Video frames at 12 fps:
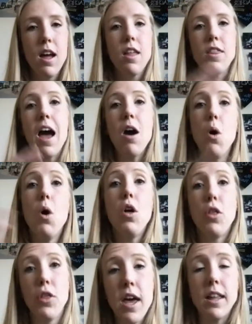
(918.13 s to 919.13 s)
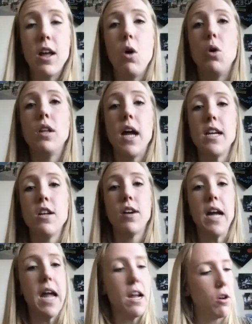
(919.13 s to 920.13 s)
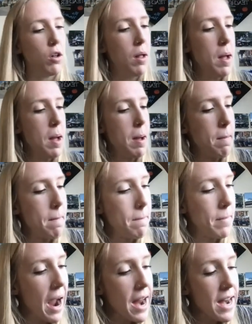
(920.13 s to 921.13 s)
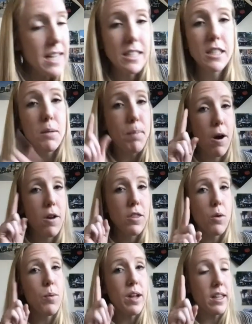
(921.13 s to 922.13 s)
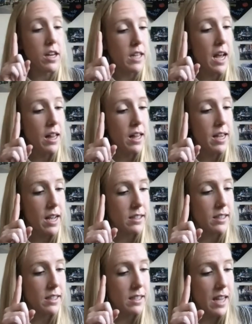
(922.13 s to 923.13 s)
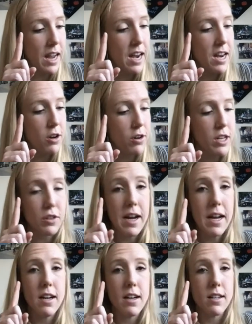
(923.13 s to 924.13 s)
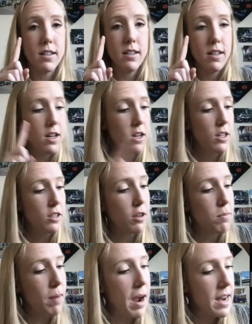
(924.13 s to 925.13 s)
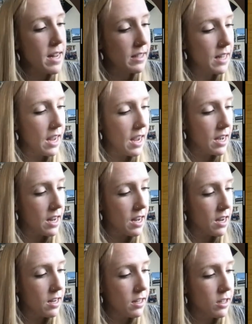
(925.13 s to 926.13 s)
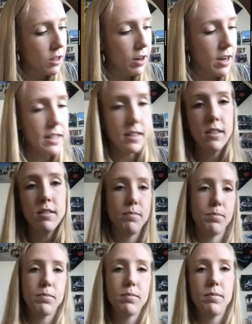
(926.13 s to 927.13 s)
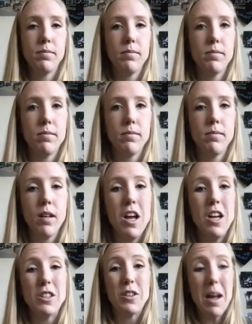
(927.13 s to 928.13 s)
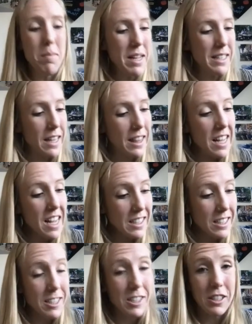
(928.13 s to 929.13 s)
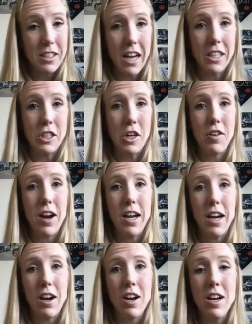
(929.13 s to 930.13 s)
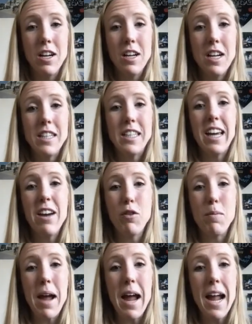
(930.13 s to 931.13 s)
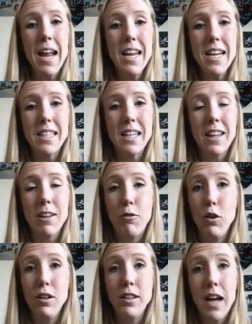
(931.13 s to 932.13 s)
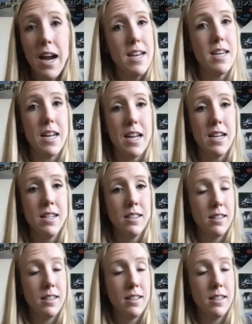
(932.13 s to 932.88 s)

That whole thing, that whole 90-degree angle, minus the part that they're telling us. This is 80 degrees right here. So minus 80 degrees. So that means that this little section right here, to get from 80 to the full 90,